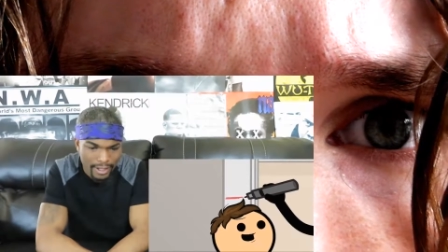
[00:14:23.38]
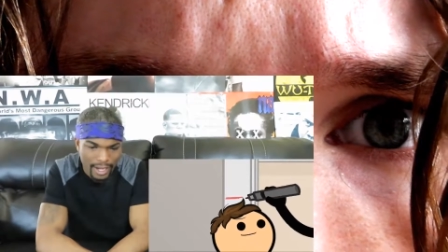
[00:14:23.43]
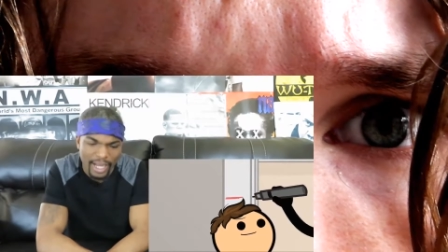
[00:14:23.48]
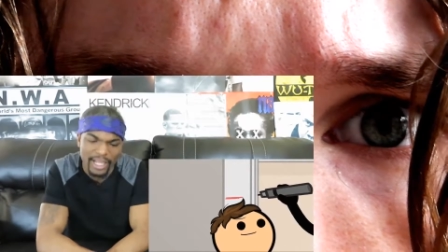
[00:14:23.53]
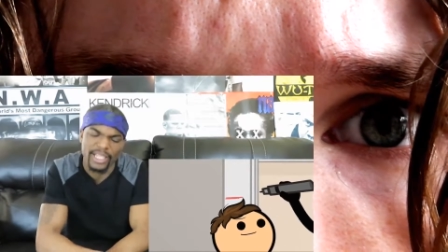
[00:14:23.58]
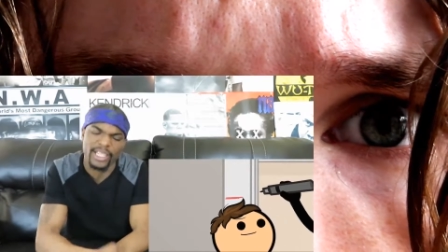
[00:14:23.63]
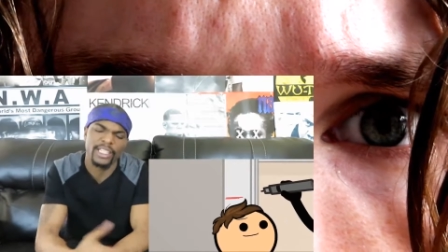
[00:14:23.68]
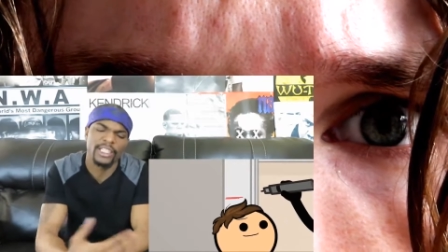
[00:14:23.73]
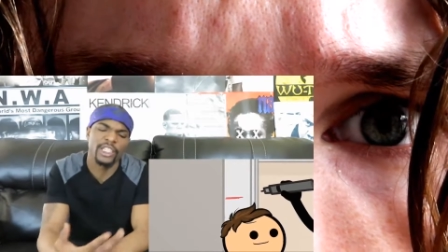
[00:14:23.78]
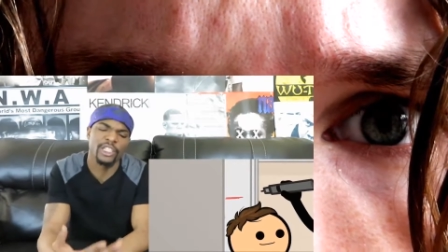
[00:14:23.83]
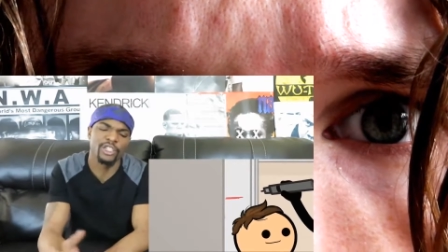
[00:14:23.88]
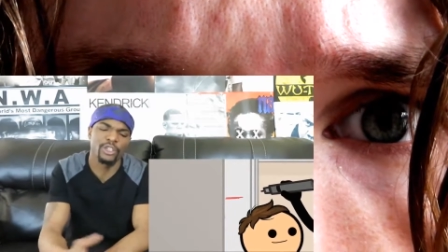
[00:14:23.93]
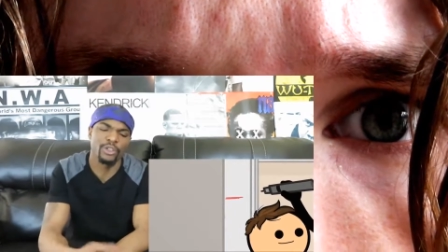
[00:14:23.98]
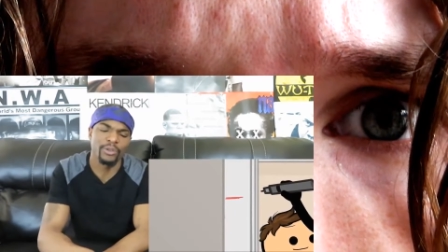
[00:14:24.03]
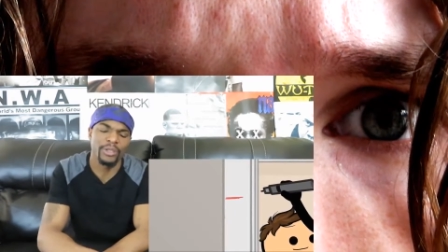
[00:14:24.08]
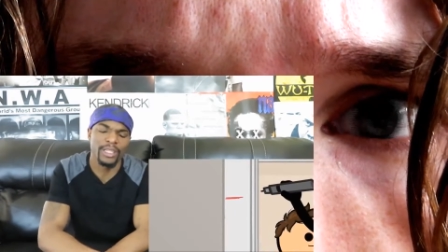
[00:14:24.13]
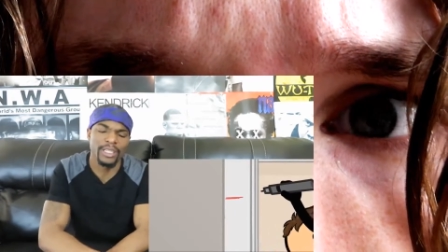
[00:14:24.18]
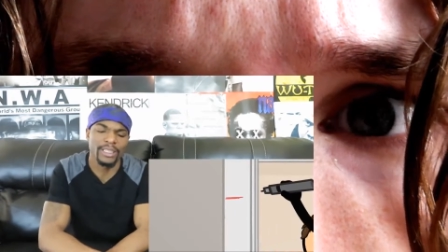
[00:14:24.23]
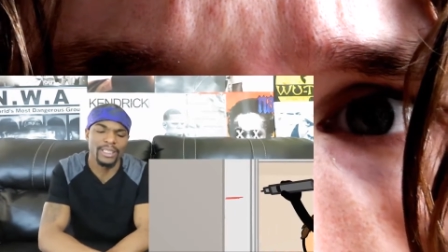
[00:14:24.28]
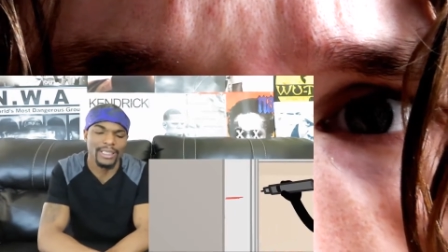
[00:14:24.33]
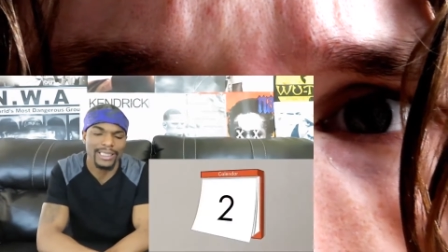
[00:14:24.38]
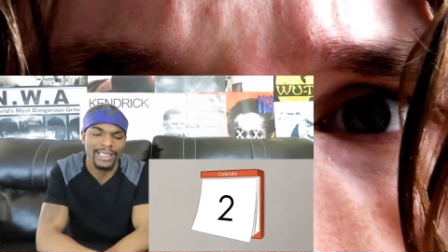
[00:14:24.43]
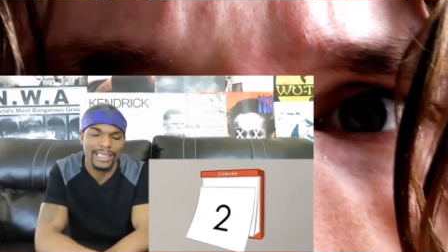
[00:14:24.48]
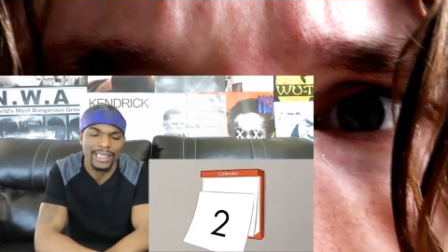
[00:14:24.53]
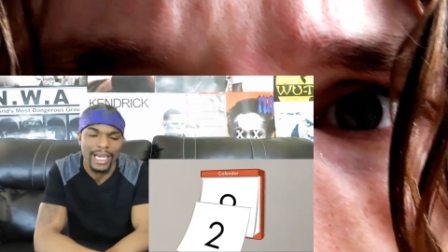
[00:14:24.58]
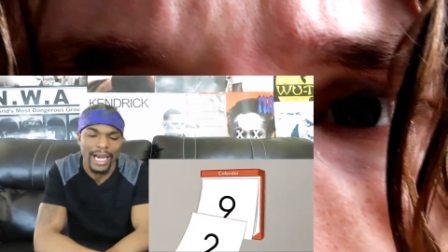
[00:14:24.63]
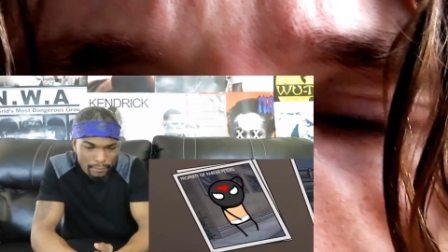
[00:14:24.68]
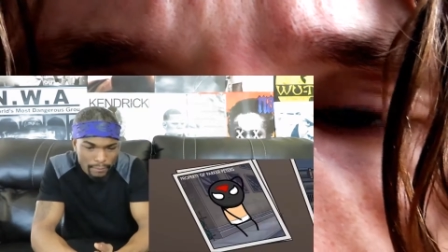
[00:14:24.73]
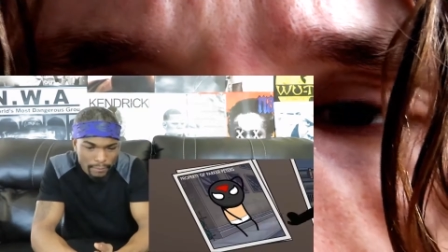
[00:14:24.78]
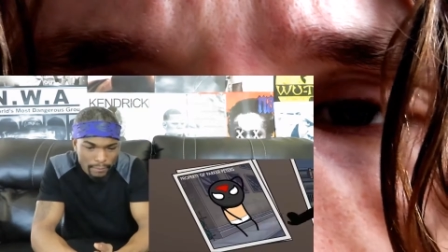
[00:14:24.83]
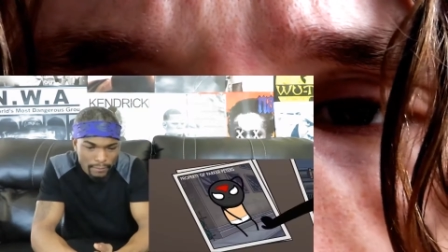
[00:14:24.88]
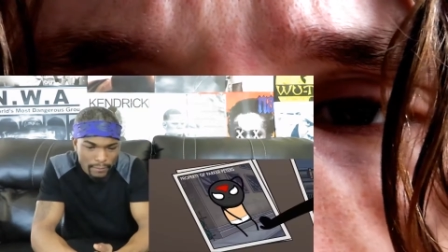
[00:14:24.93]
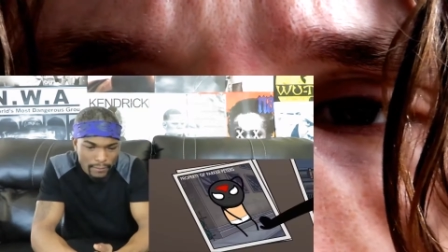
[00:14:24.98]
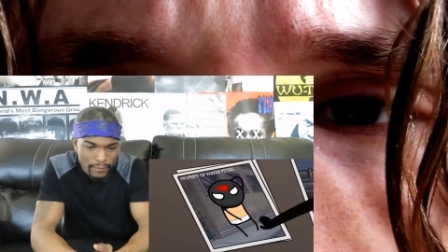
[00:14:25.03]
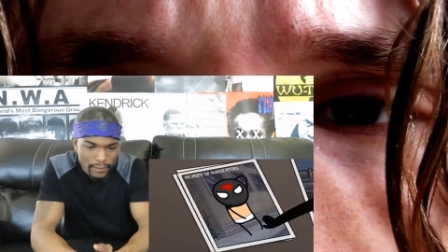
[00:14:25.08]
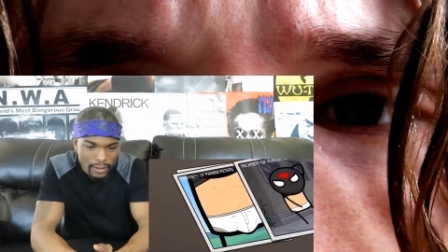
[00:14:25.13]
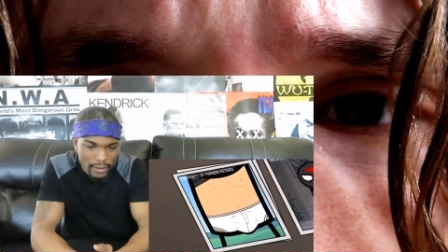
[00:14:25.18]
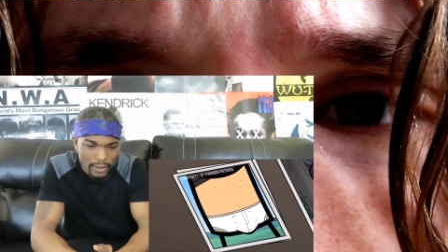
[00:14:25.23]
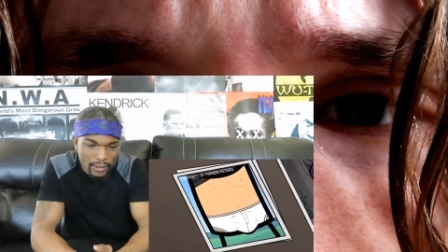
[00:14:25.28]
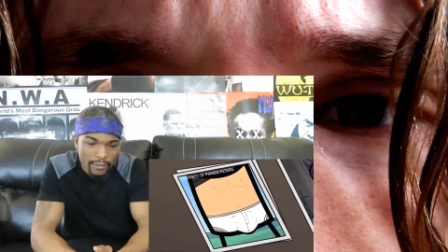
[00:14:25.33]
I need to do this to...
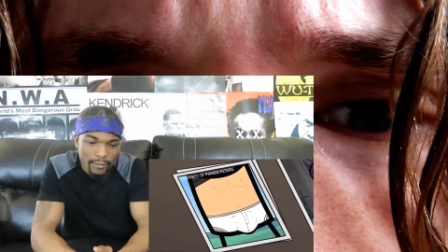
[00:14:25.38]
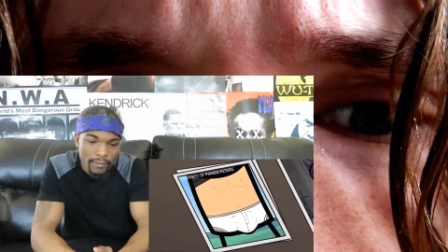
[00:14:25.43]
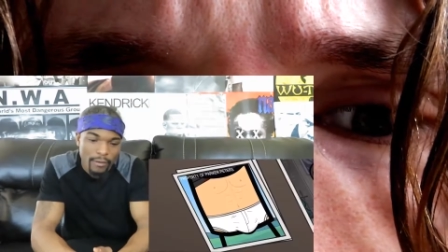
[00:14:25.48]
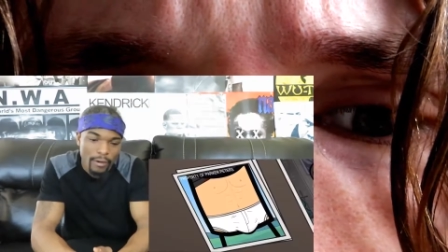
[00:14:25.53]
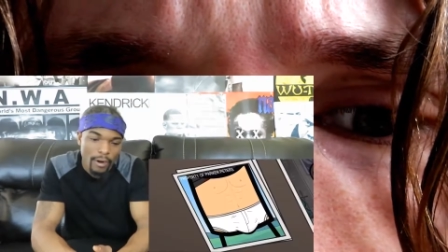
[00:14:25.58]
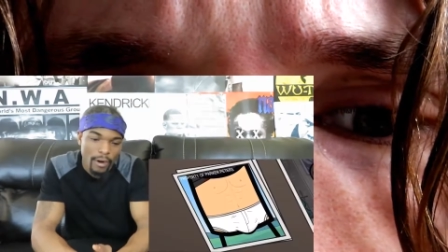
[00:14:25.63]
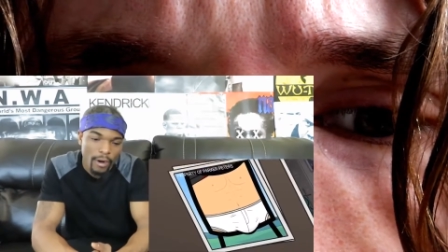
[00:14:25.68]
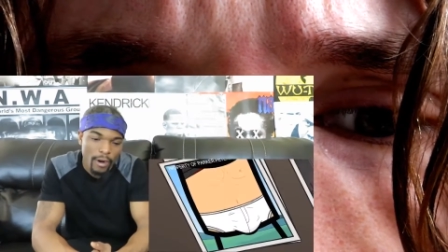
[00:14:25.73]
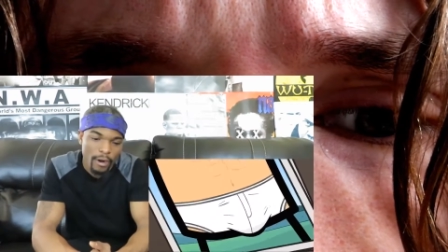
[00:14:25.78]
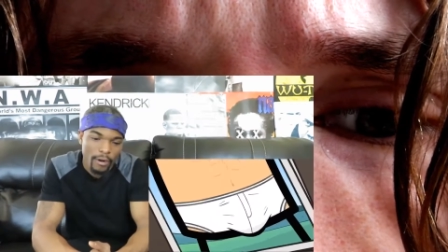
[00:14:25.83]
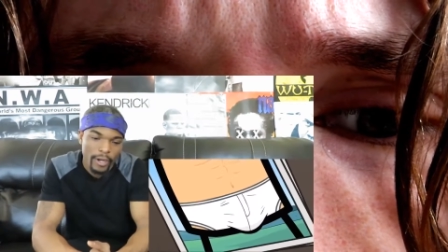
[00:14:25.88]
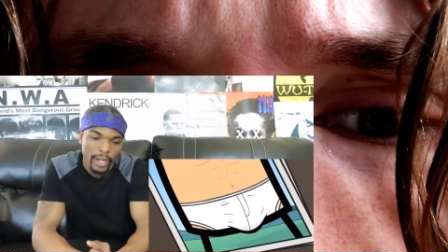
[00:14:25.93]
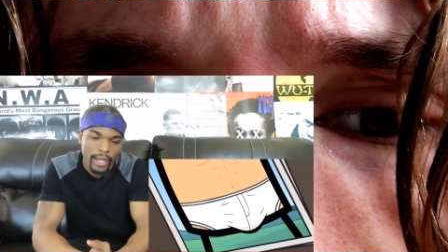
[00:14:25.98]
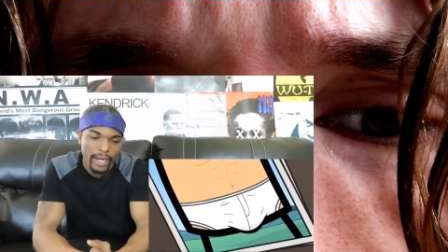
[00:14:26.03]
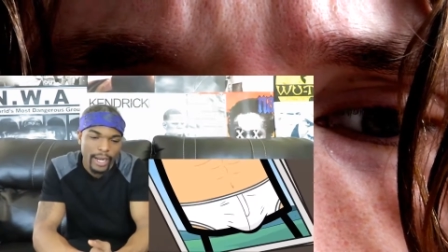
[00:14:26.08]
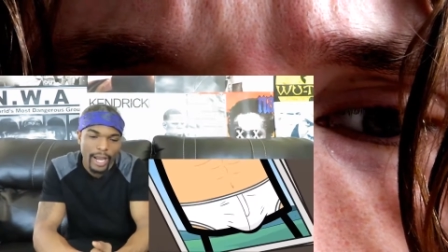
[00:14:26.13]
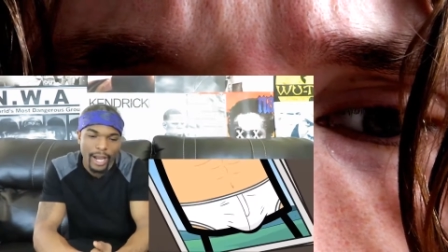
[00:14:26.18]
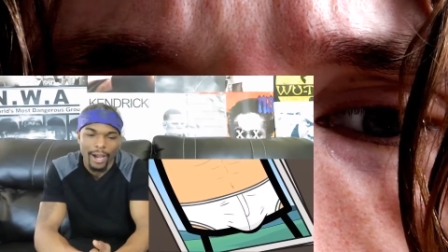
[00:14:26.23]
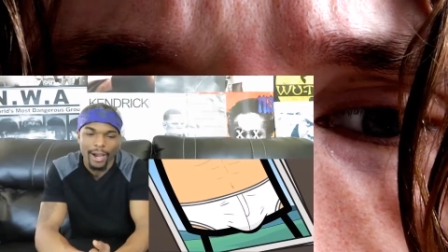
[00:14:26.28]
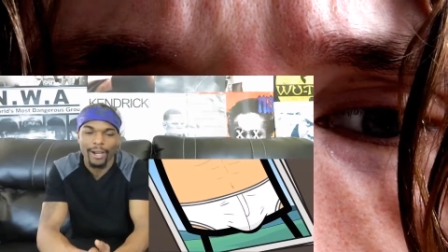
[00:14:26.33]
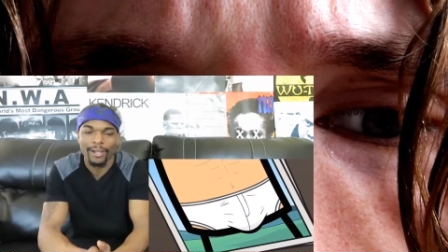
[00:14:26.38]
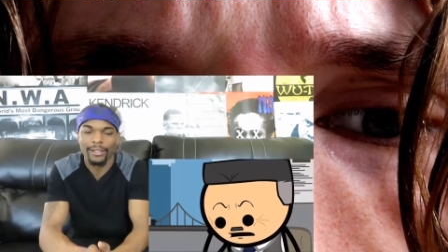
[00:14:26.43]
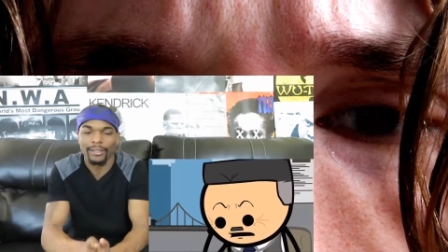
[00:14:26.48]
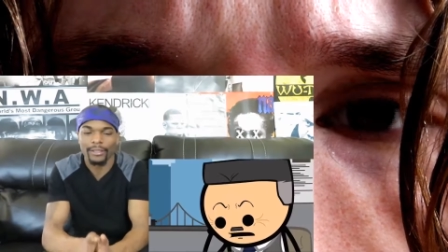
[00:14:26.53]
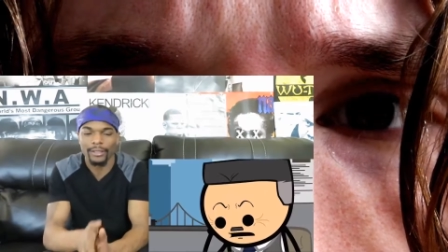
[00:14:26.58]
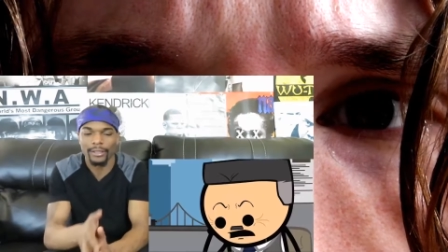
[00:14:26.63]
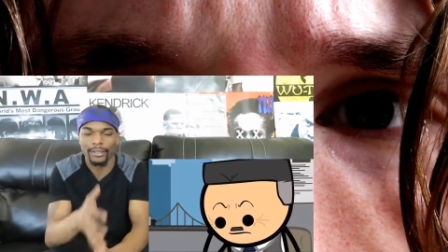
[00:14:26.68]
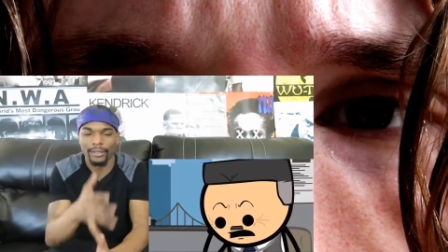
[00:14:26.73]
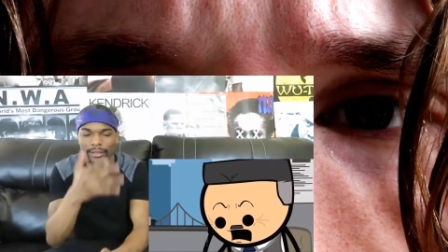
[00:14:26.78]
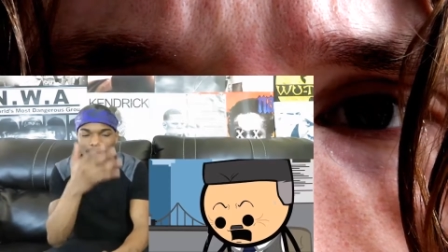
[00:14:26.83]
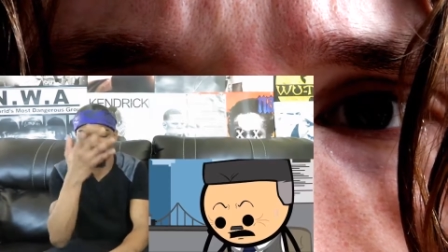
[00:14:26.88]
Okay, now... Keep it